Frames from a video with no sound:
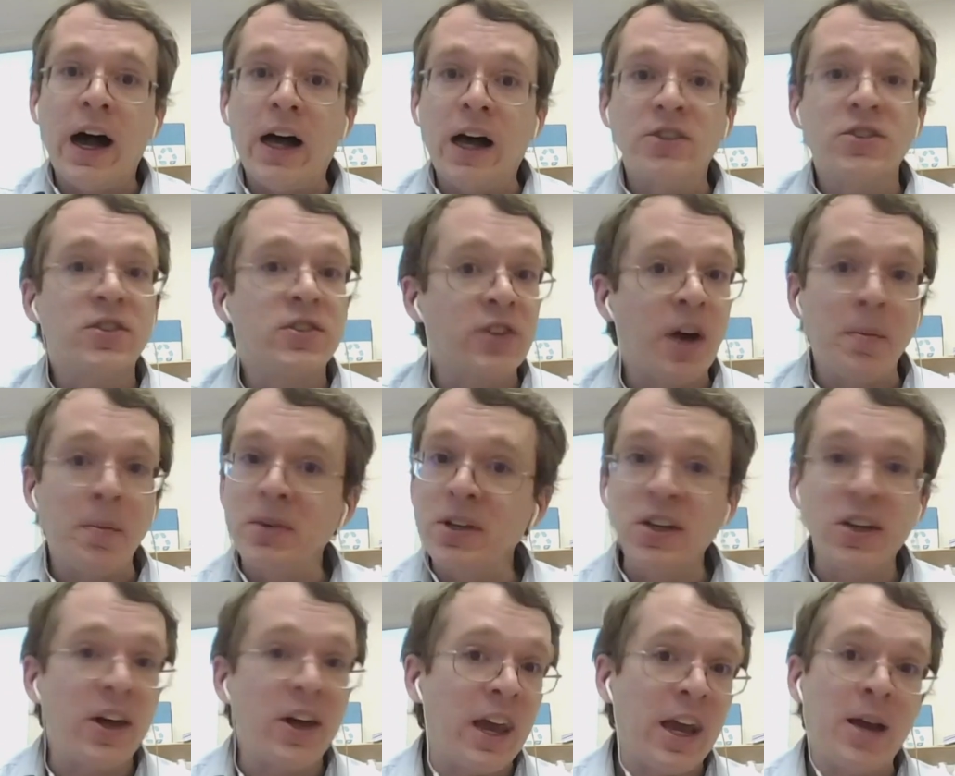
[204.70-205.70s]
uh, some
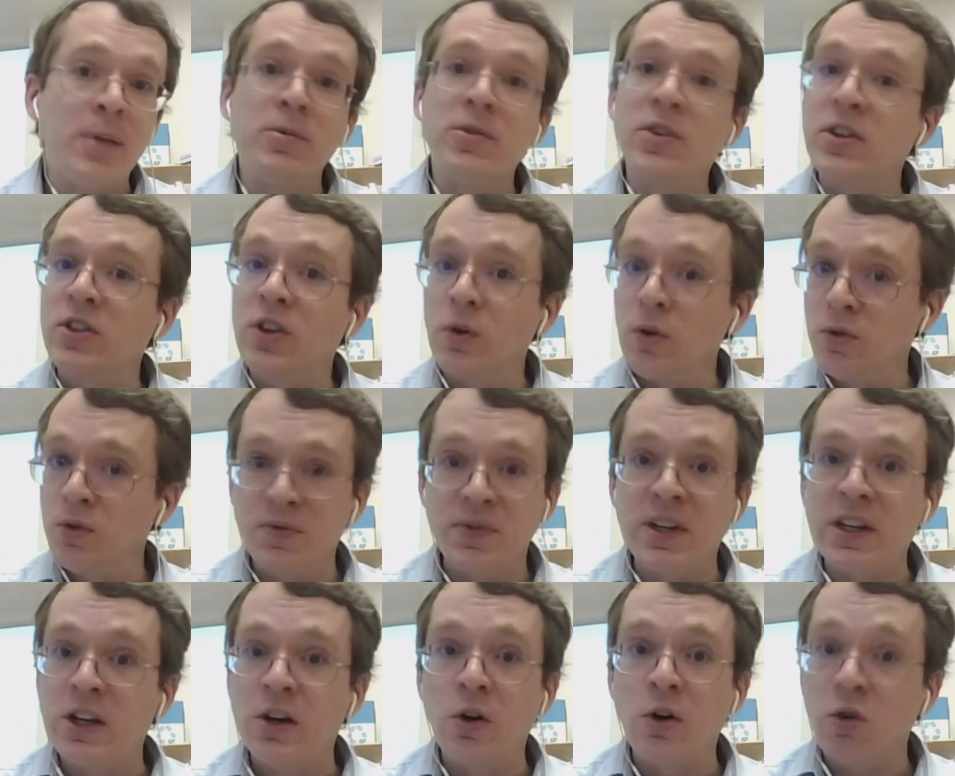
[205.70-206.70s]
claimed that those
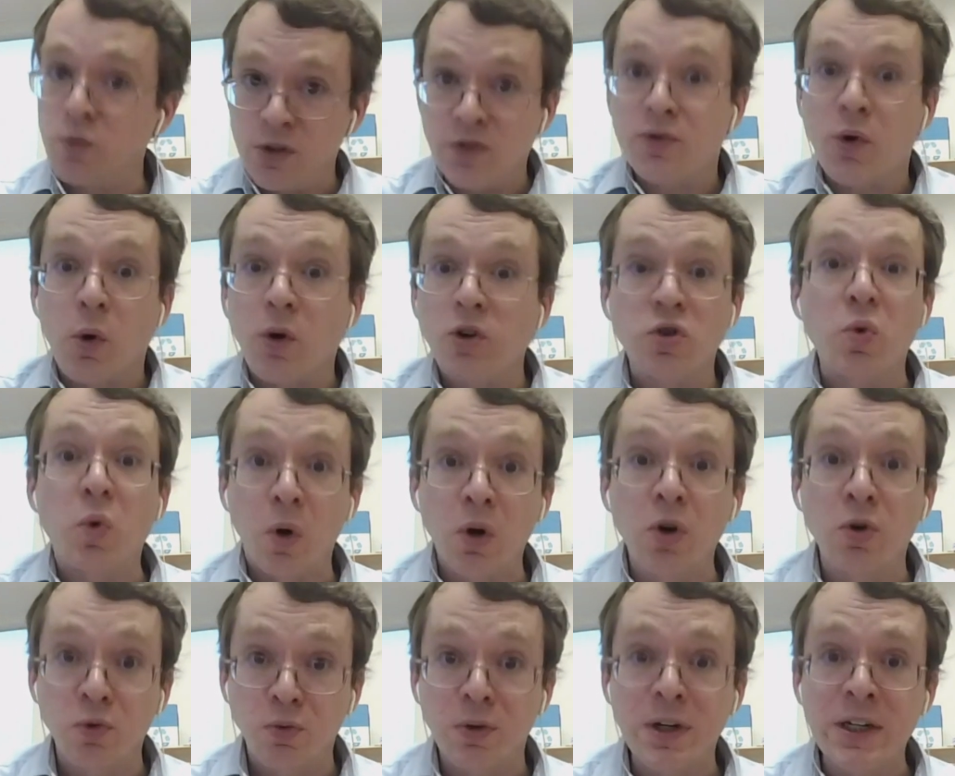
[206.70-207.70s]
videos, which of course
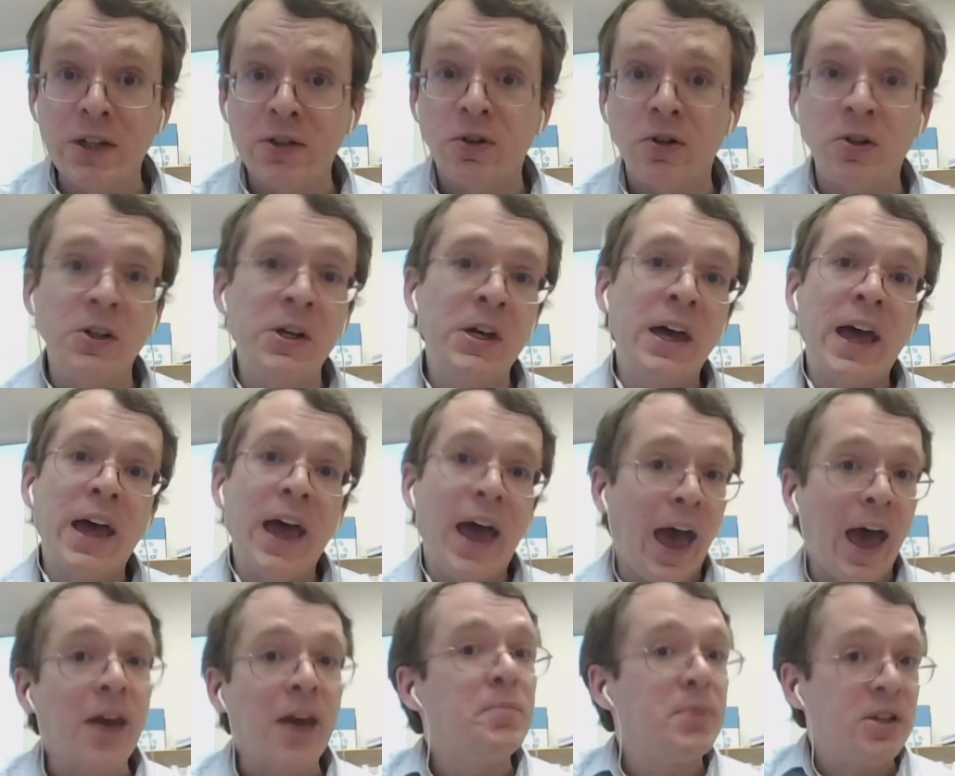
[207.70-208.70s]
were real,
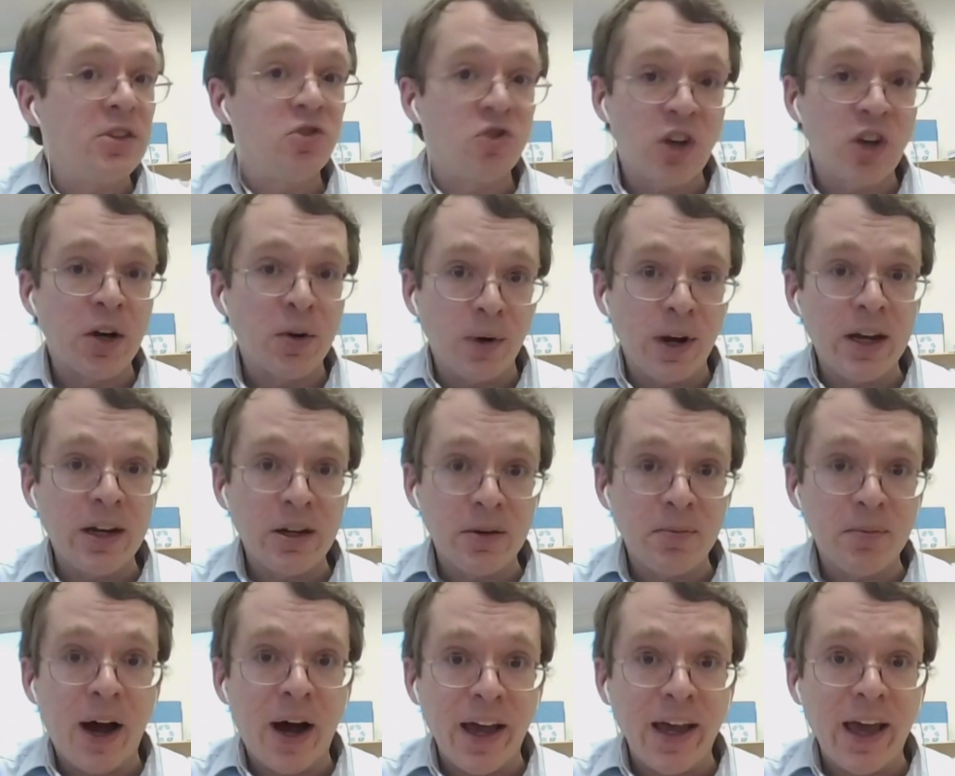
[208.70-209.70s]
had been generated
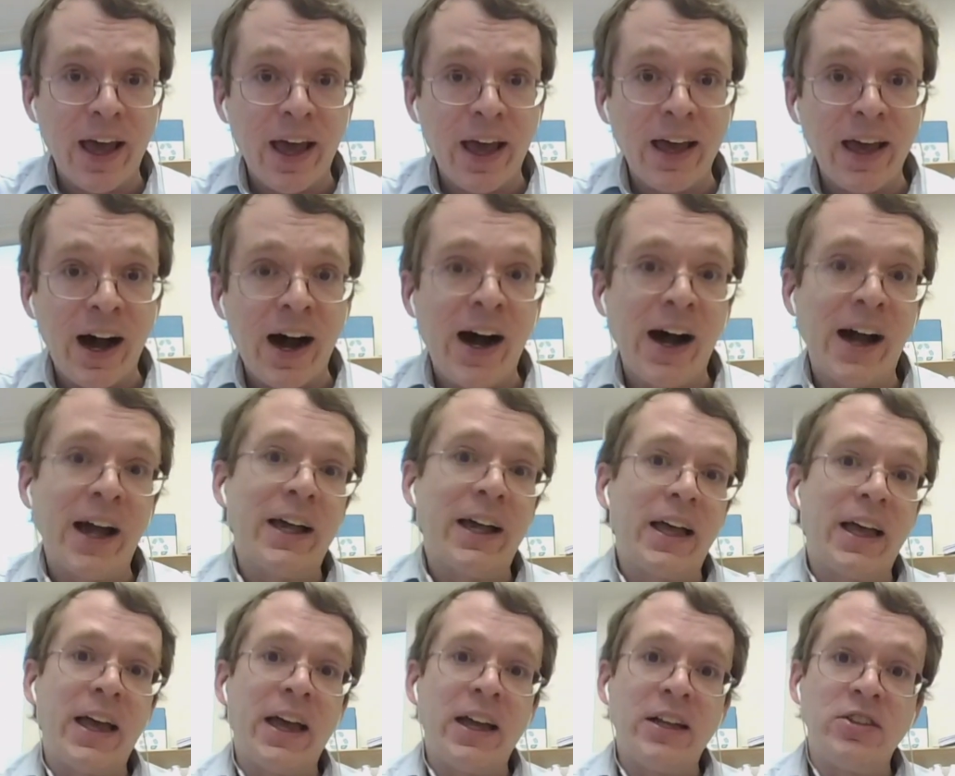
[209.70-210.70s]
by AI.
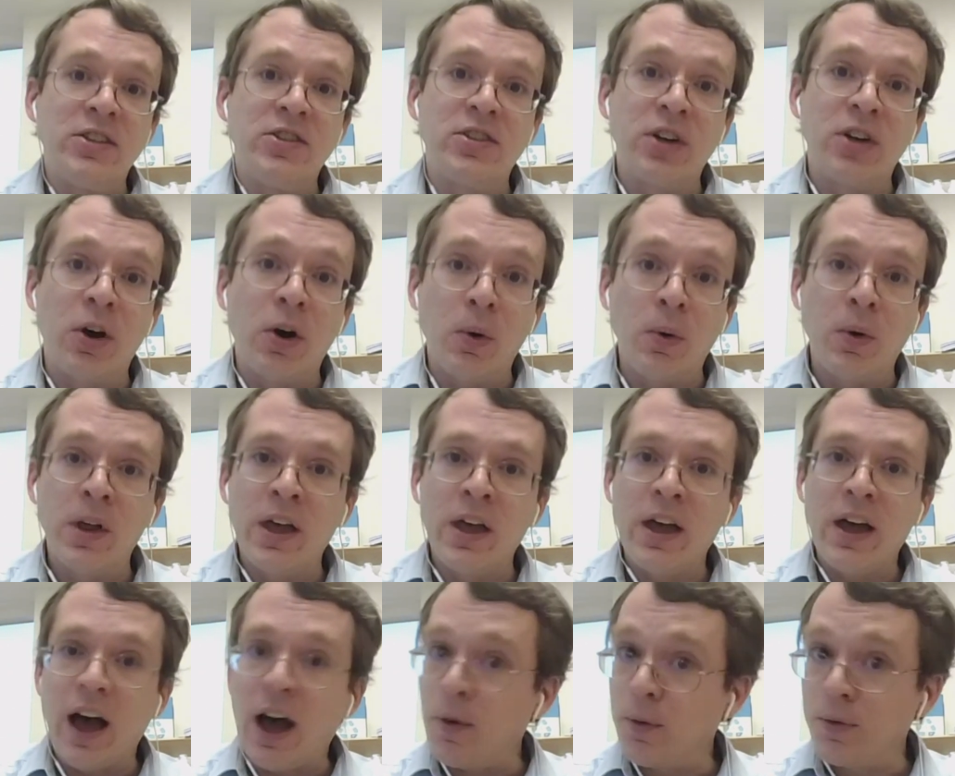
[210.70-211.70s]
And so
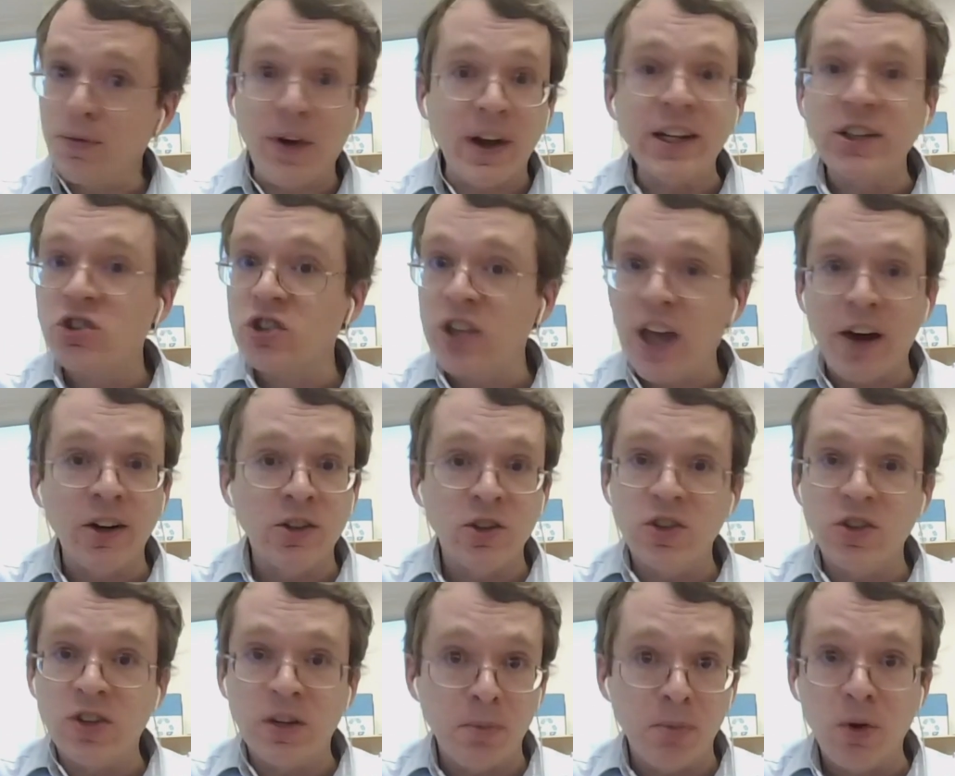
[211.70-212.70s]
uh, we're finding
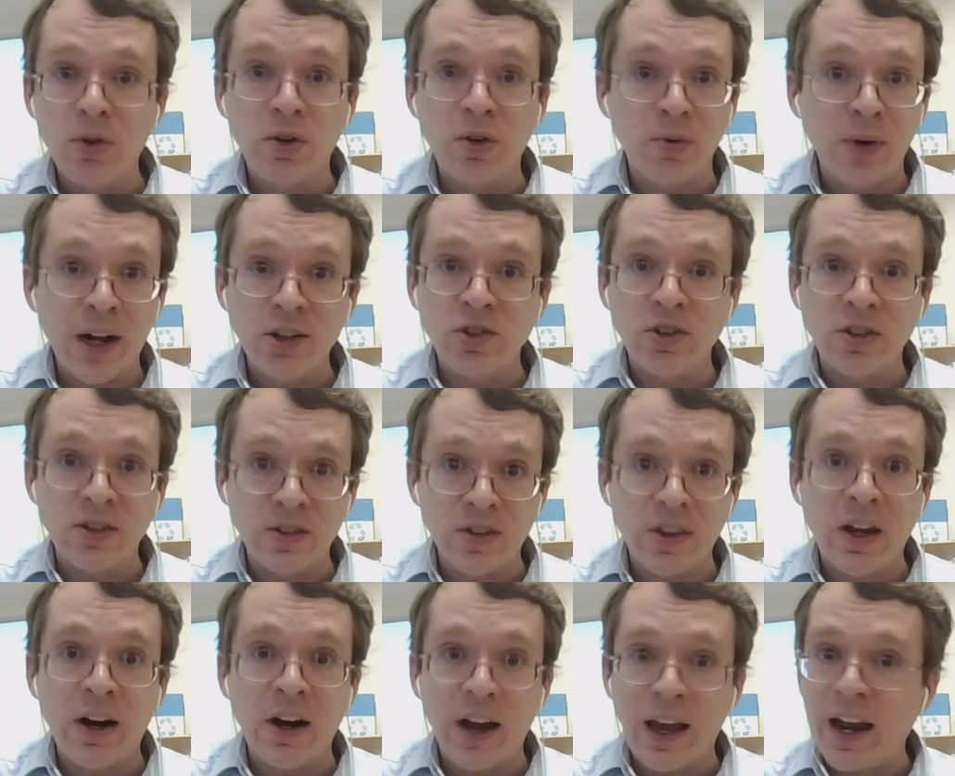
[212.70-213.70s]
challenges in both directions
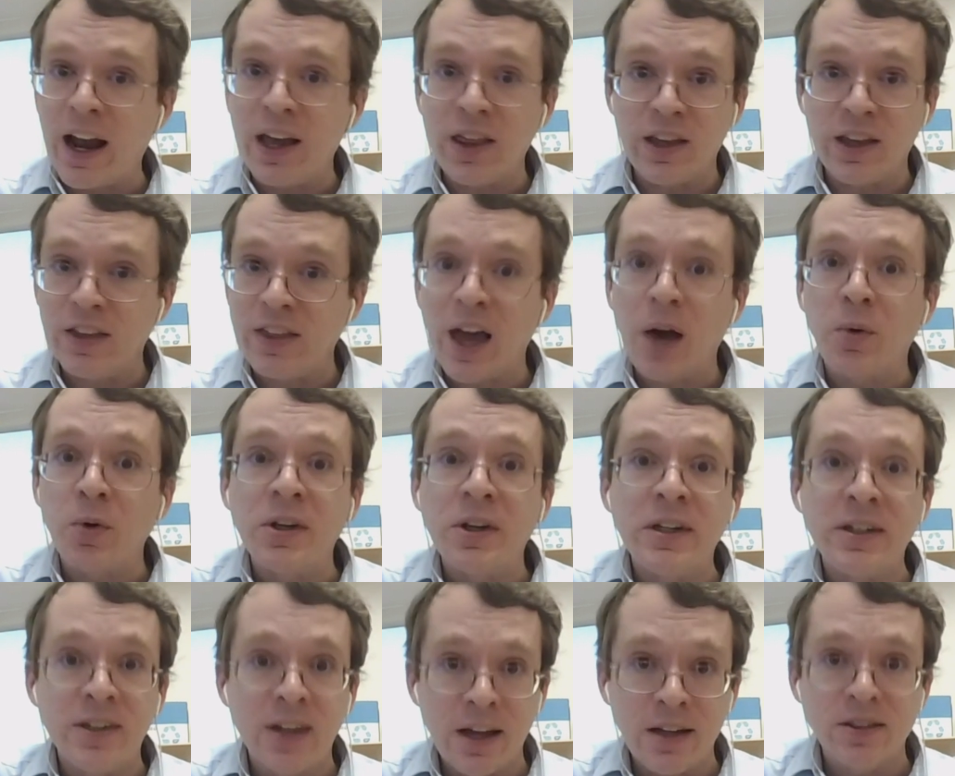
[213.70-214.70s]
there. And I think that will
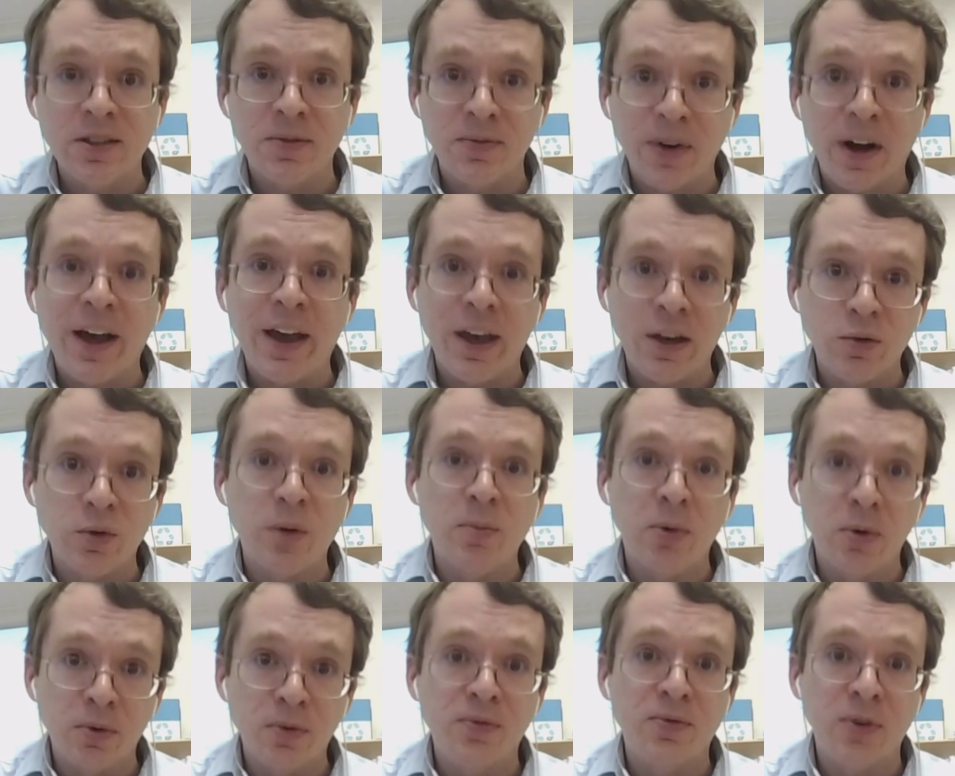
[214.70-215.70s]
intensify as we
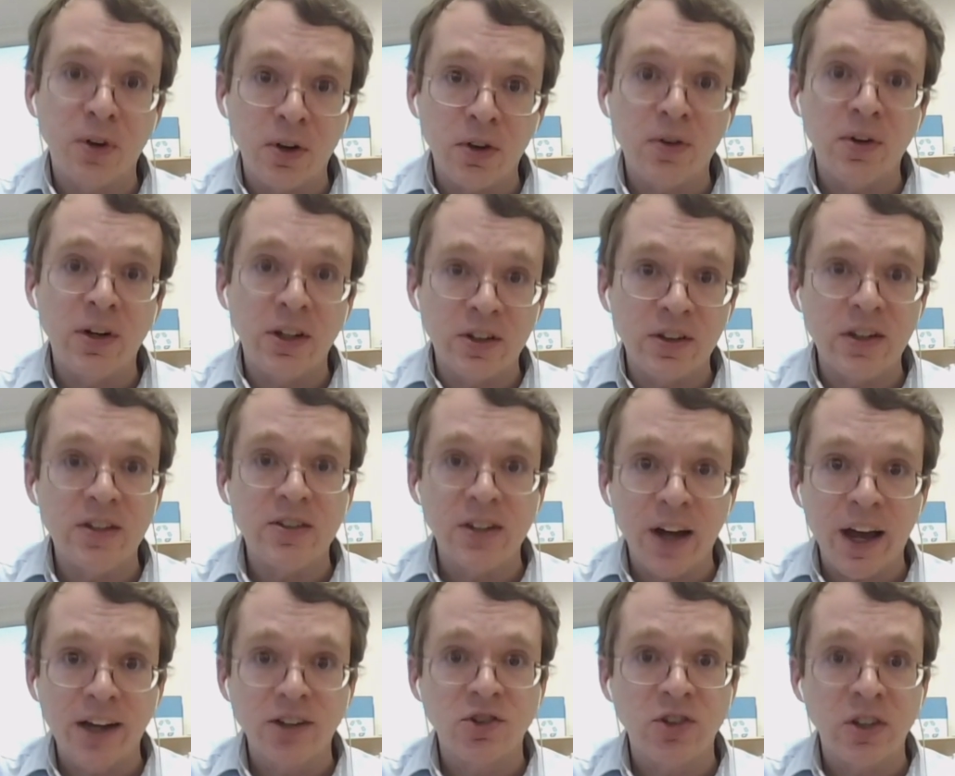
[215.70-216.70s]
move further into this
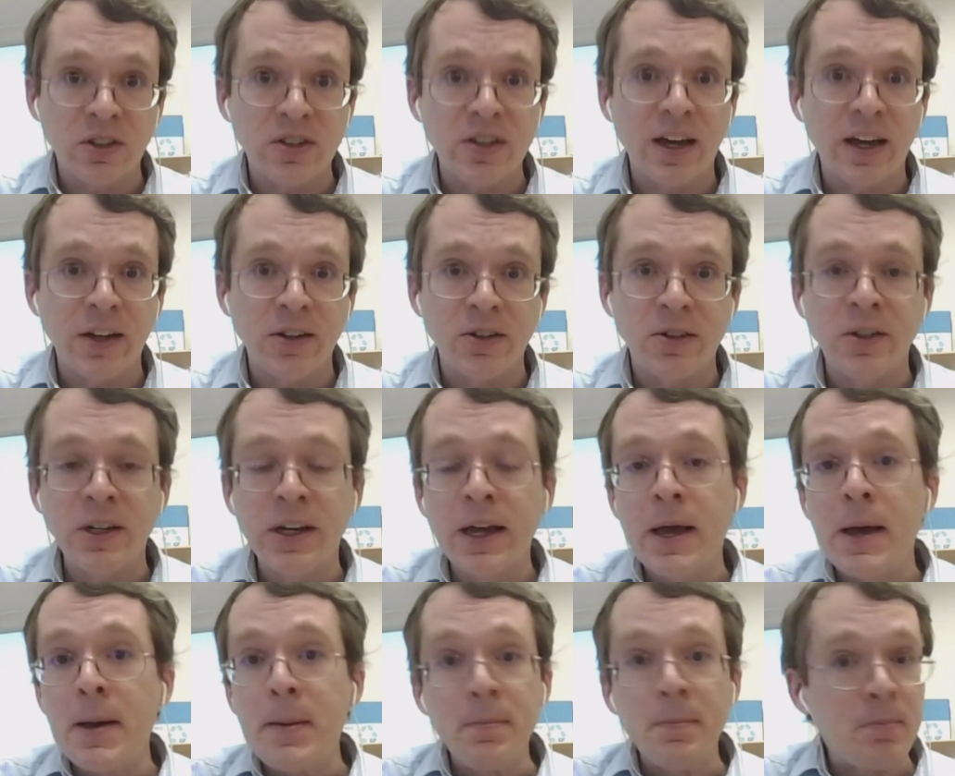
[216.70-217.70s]
election cycle.
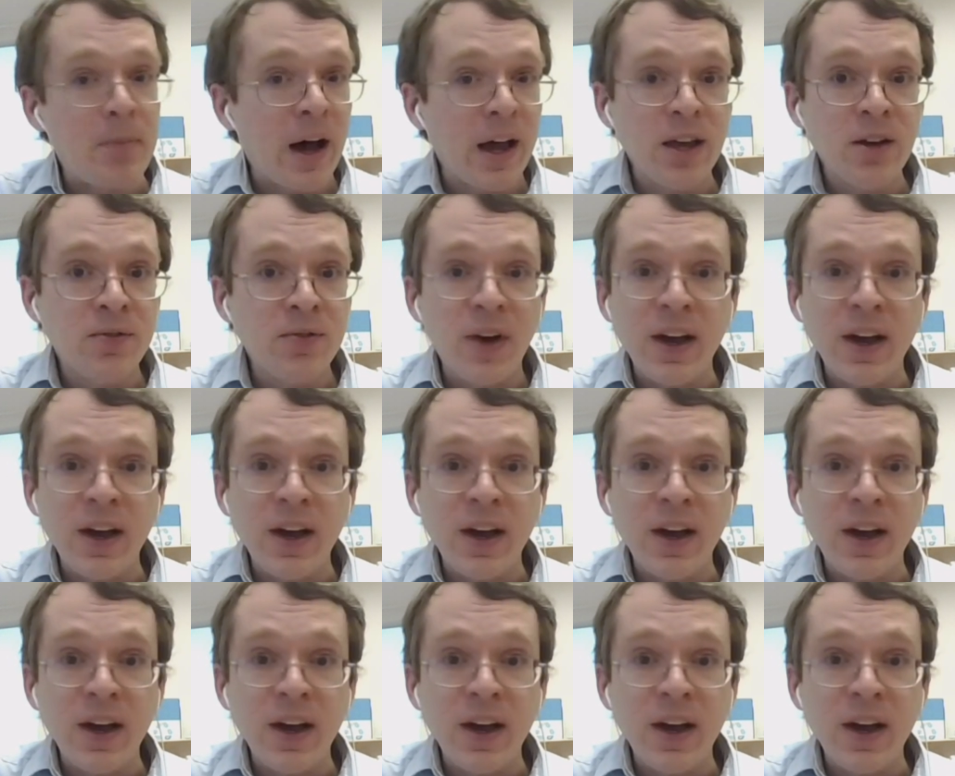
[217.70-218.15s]
Now, do you think- My